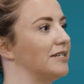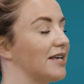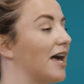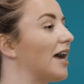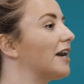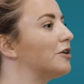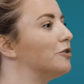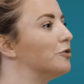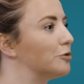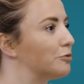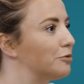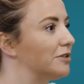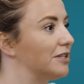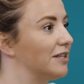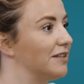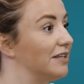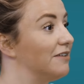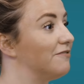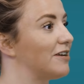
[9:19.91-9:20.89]
tackled
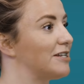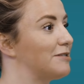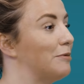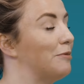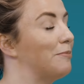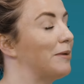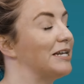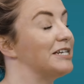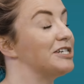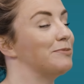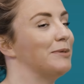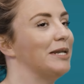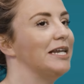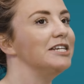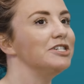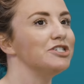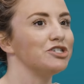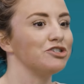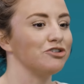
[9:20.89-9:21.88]
within the investment management
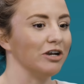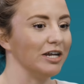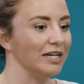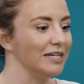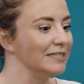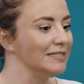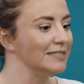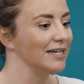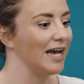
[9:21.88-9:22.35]
industry.